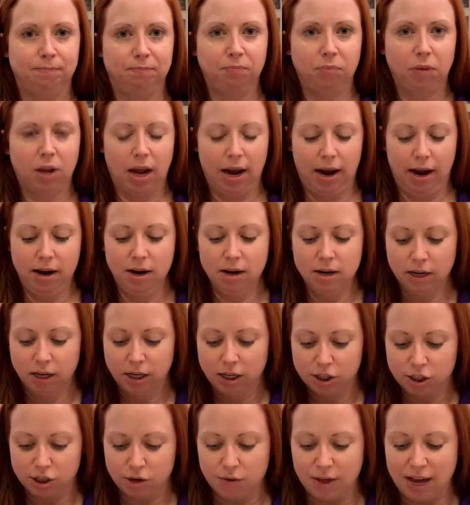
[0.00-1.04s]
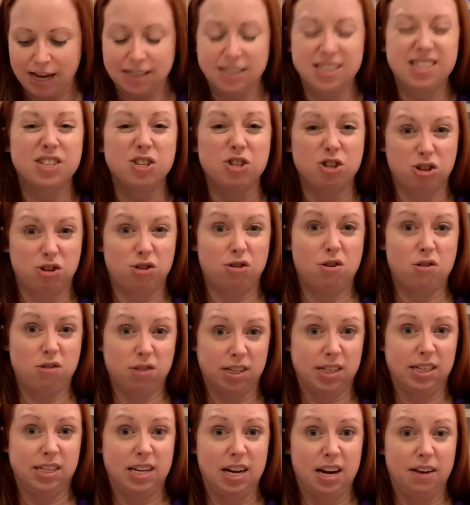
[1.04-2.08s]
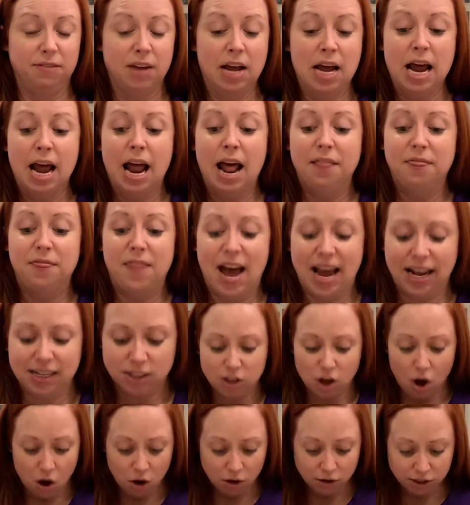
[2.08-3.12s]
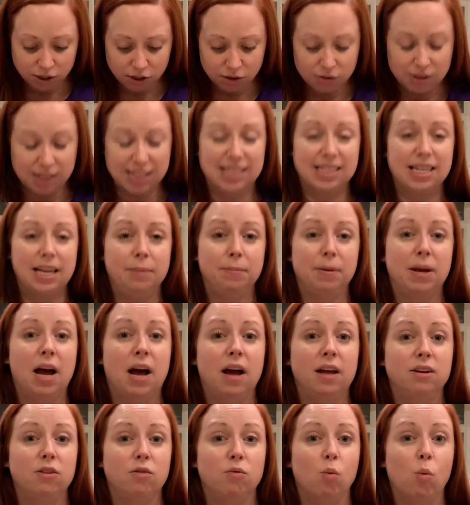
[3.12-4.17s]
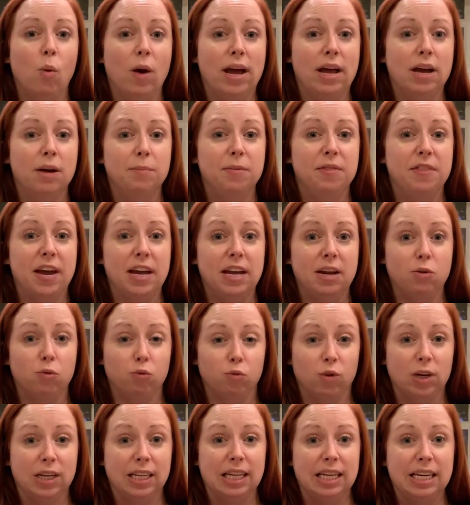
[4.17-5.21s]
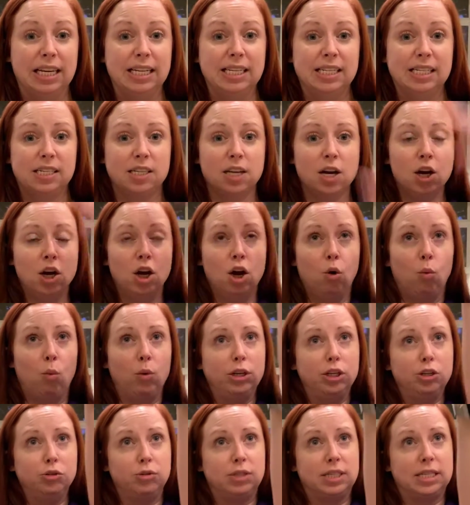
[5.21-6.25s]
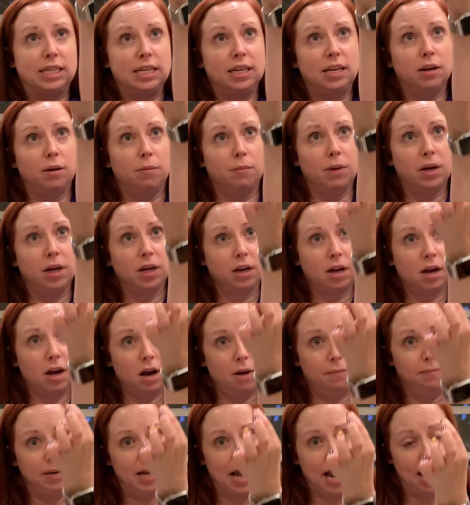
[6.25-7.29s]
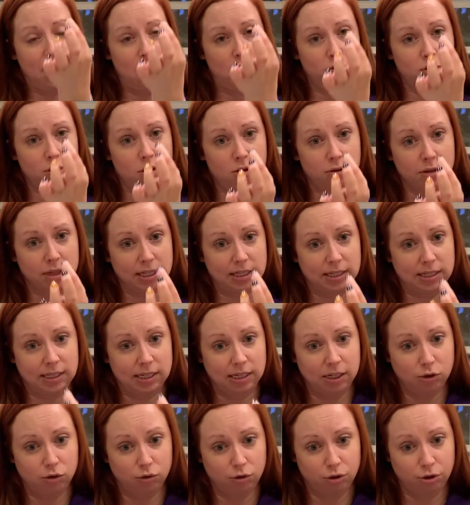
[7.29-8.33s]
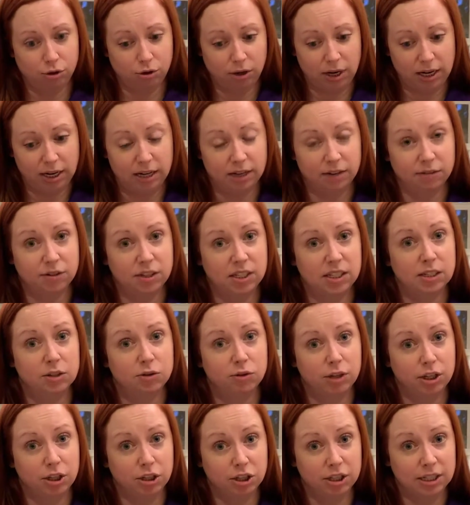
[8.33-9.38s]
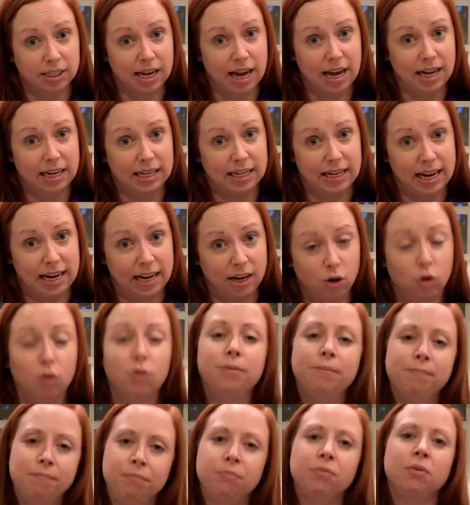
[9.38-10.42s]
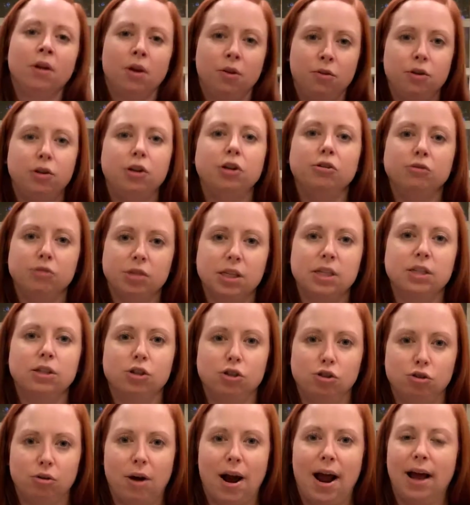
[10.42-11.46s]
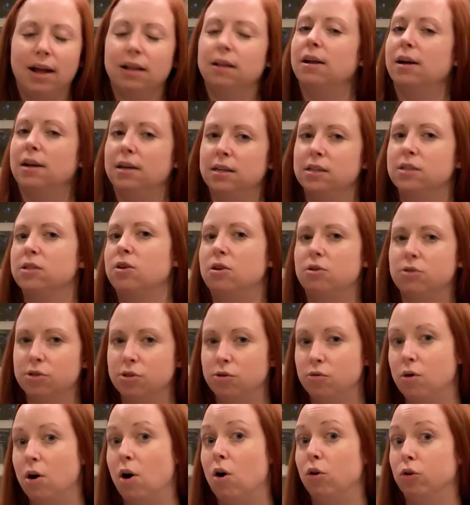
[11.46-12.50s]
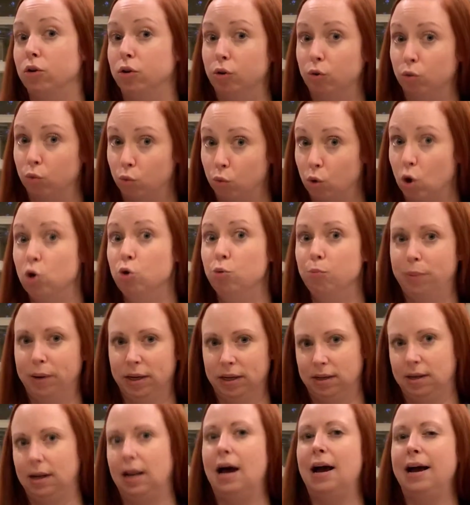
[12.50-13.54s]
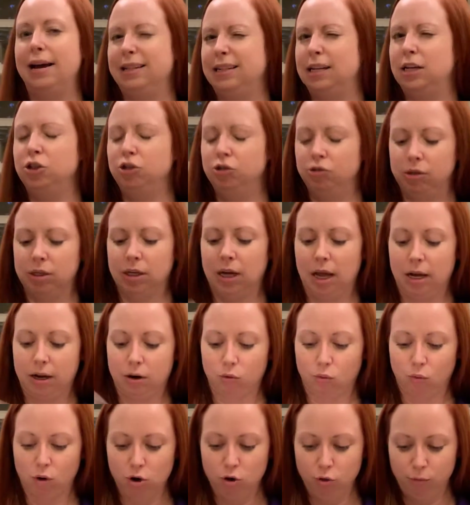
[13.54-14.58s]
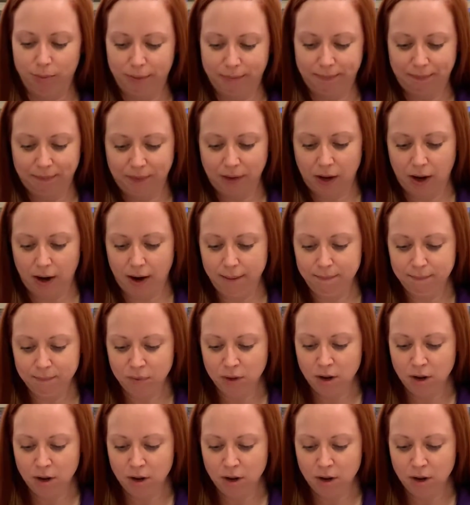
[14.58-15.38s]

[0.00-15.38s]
okay? So that's the strong stuff. That's also the same kind of web they release when you see them come down on the single strand of silk and just kind of dangle. They're using the drag line. It's also called rope line. They use it like a rope, okay?